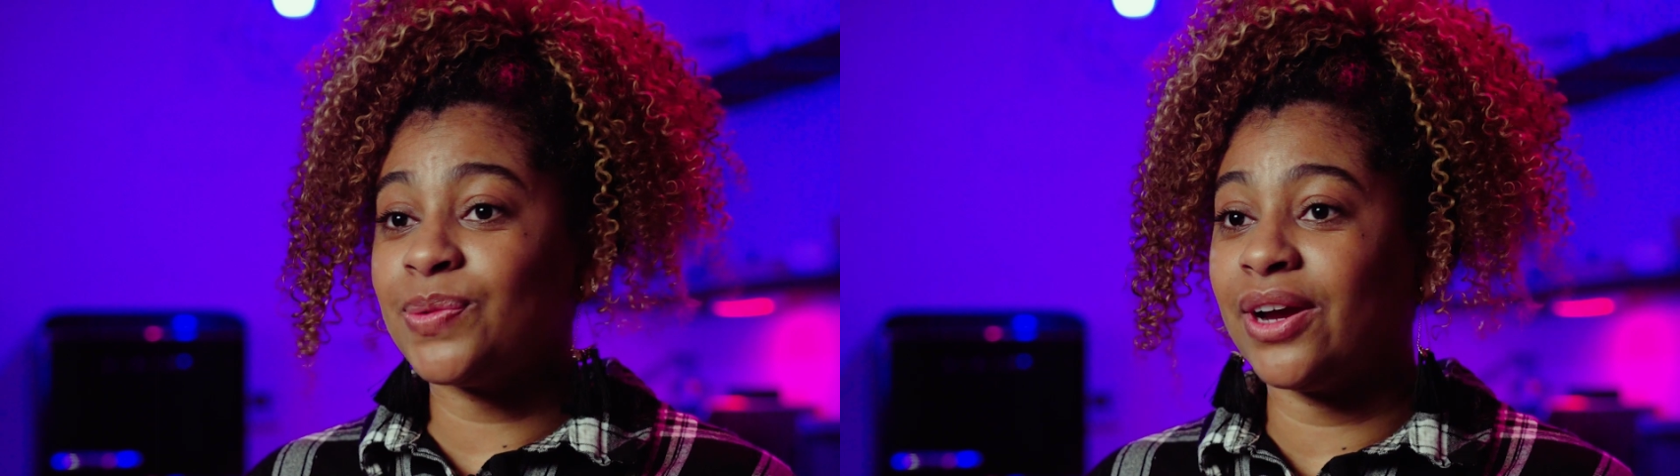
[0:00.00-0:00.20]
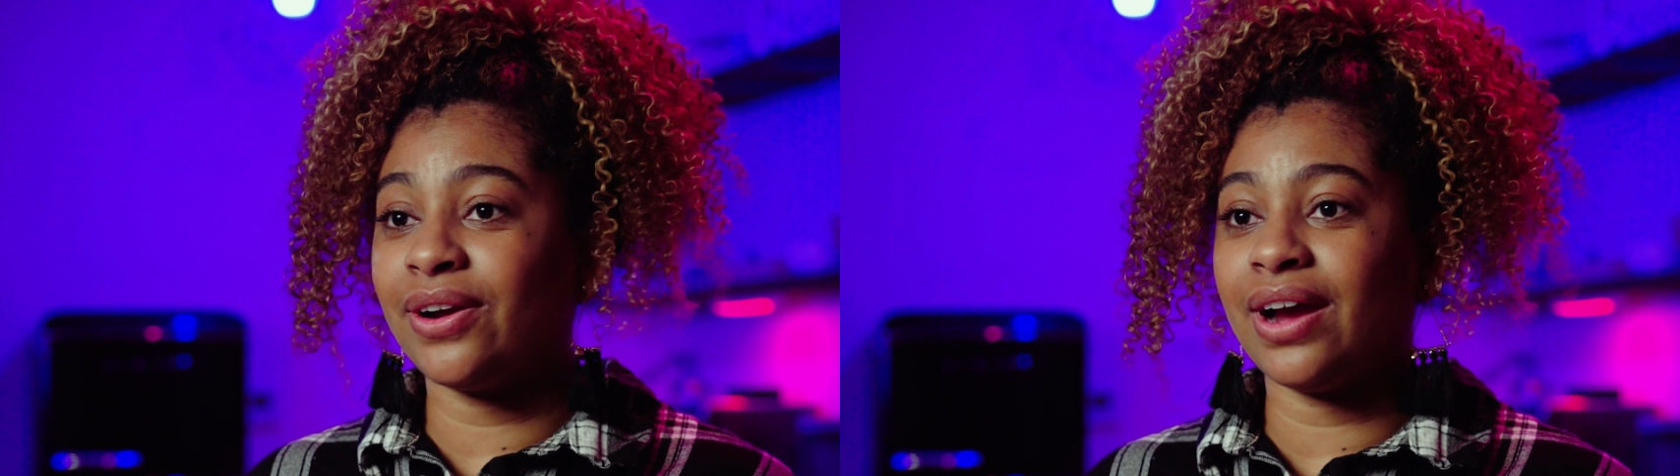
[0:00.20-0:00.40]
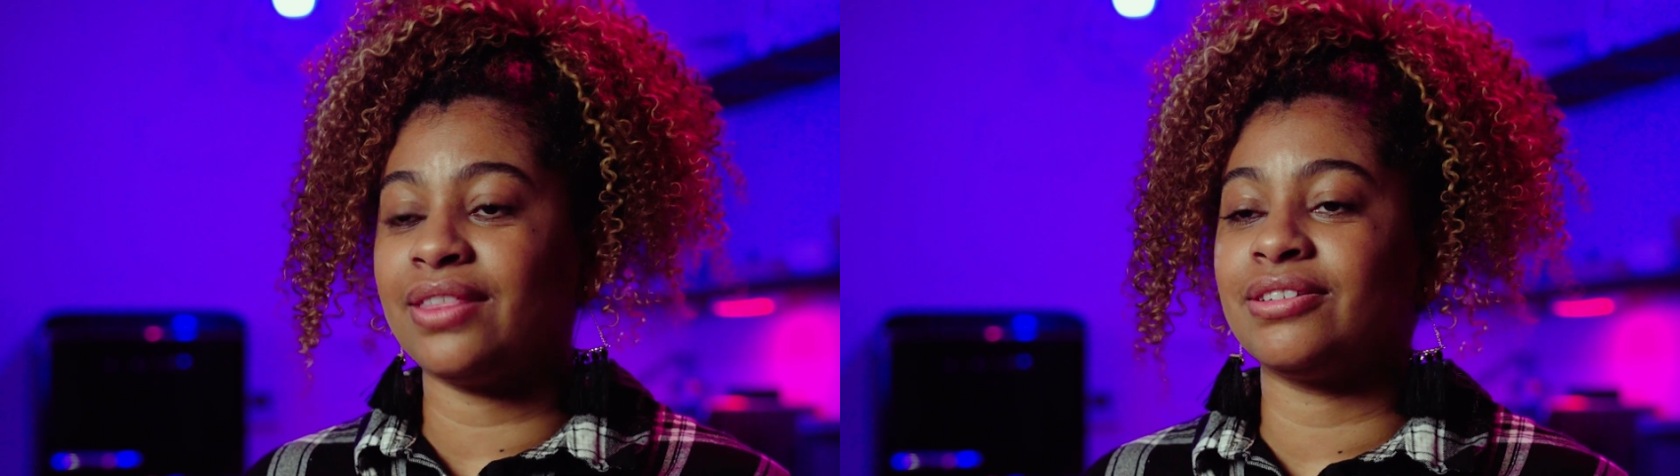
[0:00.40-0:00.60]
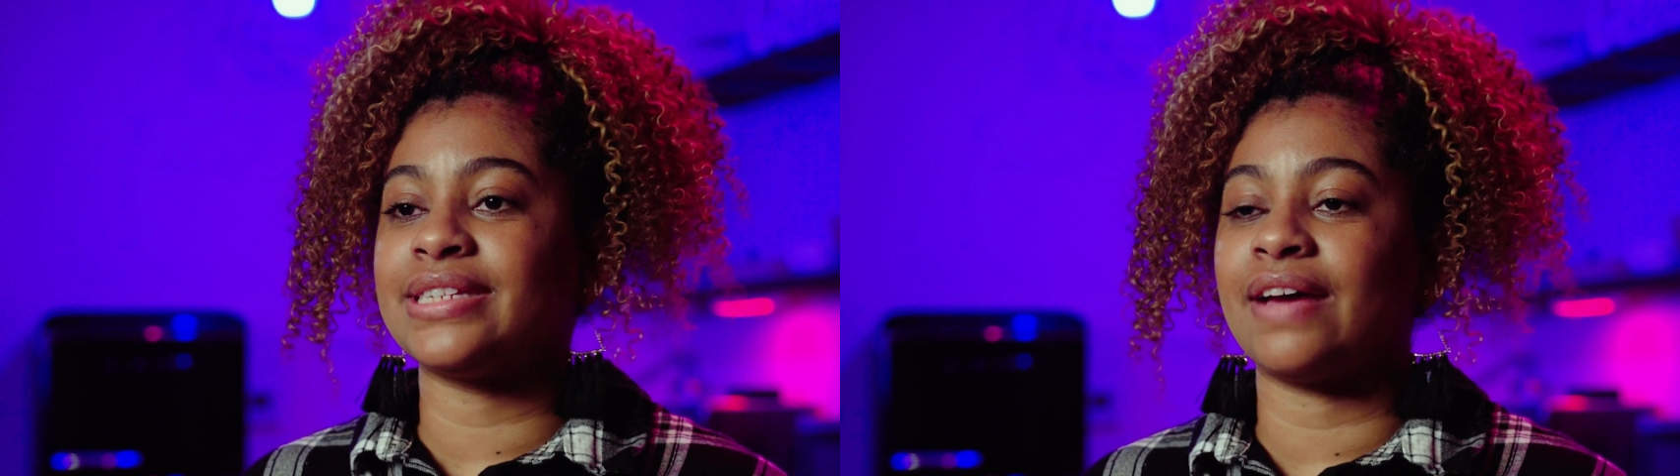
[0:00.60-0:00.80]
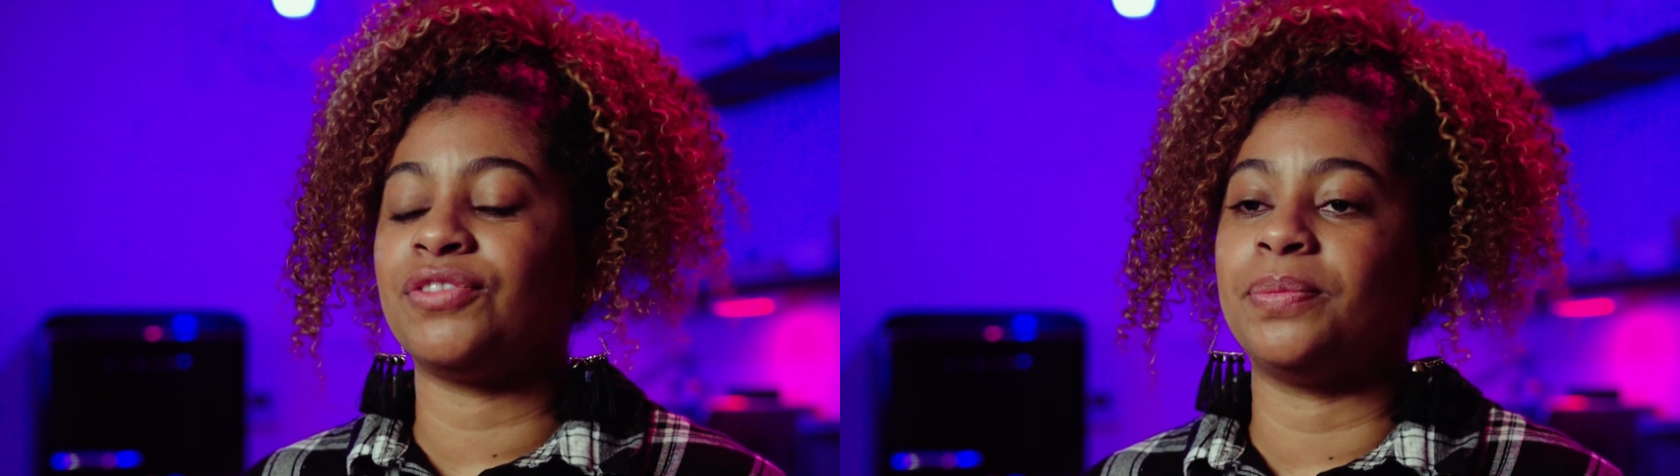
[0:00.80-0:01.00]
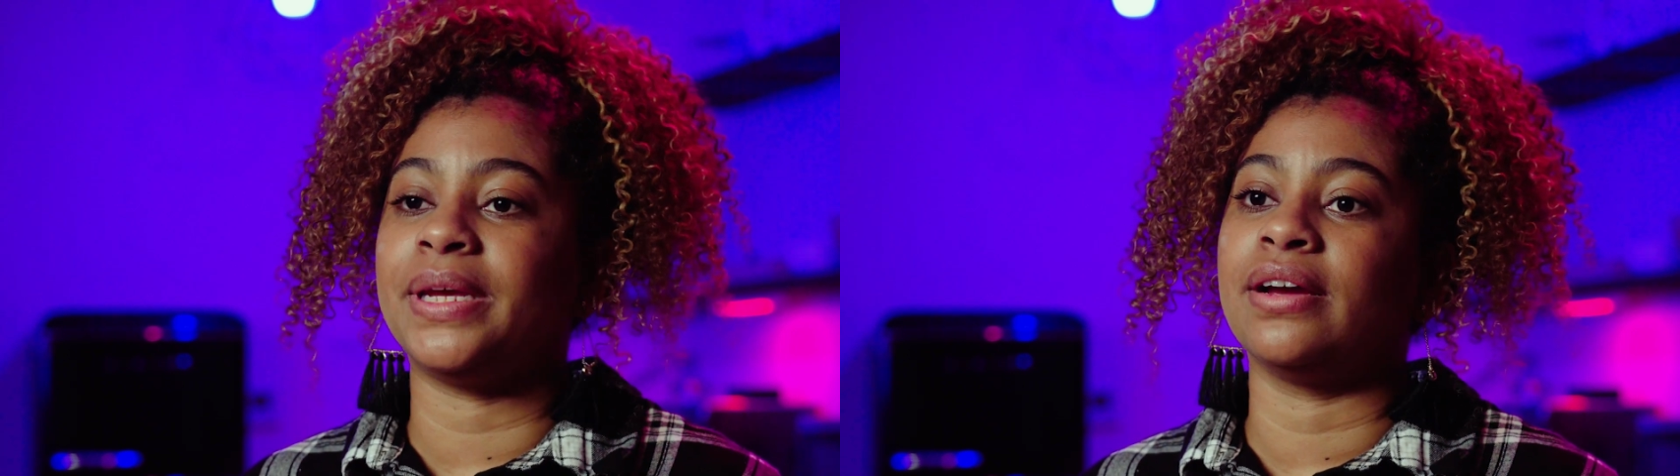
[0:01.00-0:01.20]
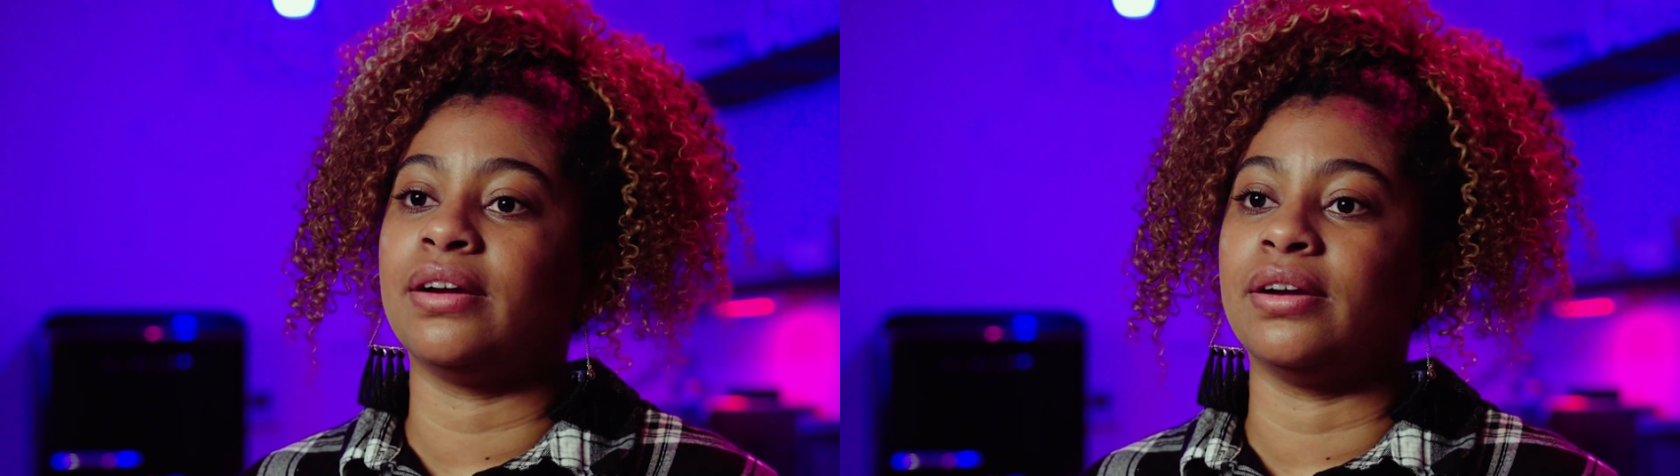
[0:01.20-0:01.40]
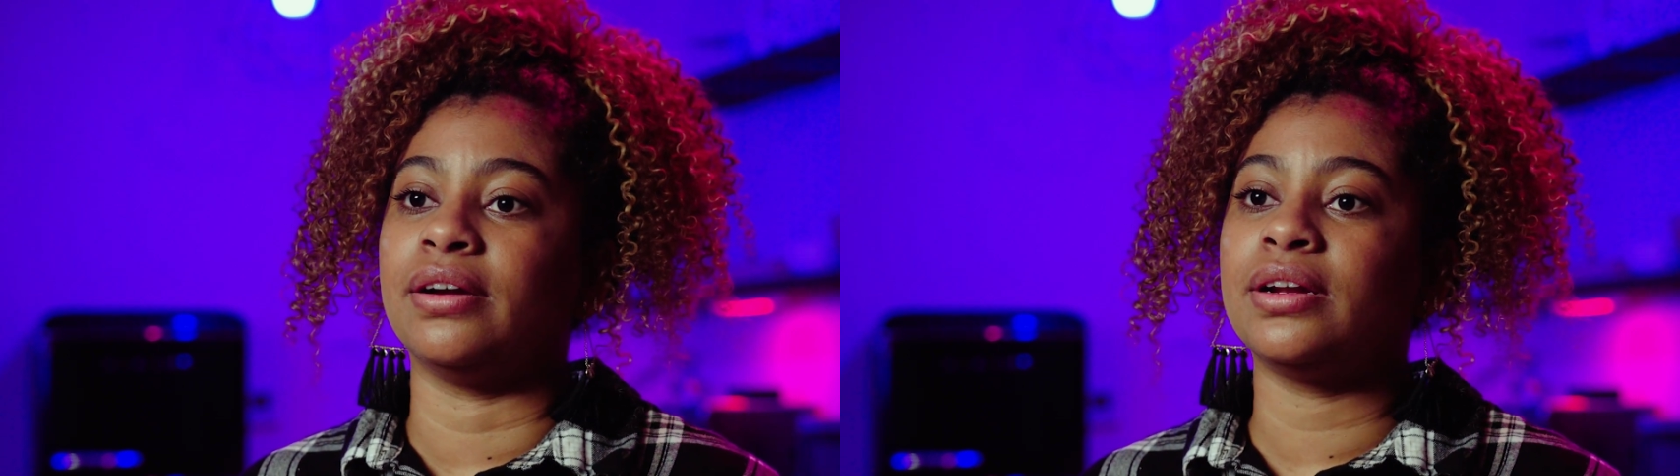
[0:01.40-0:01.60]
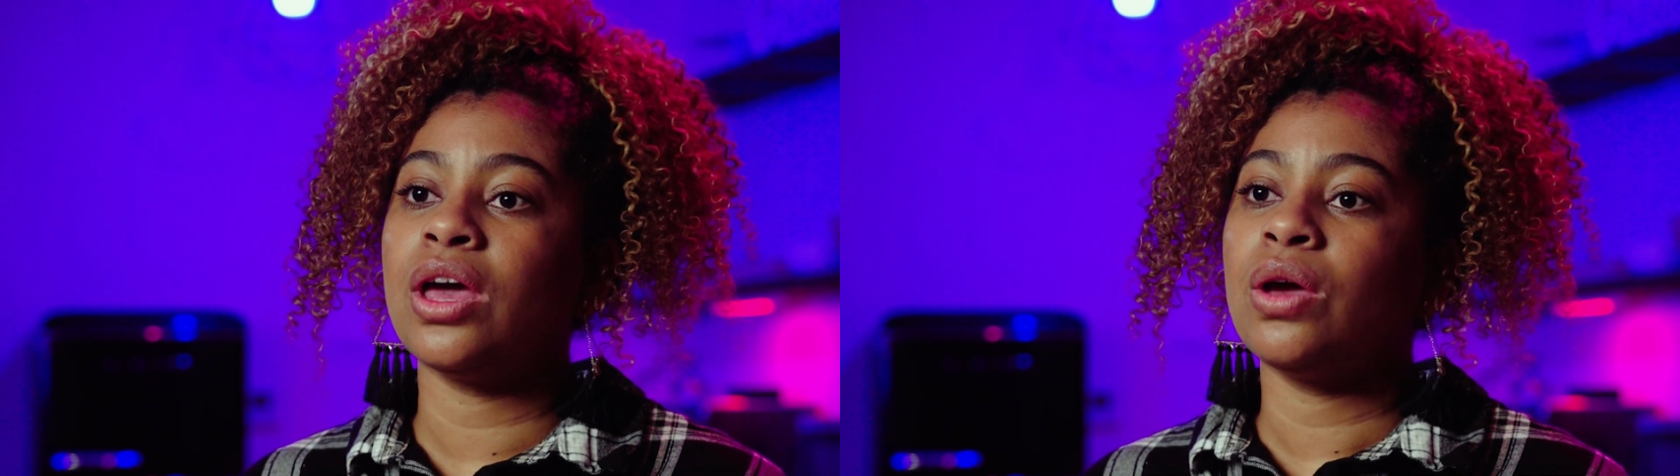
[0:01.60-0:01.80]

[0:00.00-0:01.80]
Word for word: we hurt others after being hurt.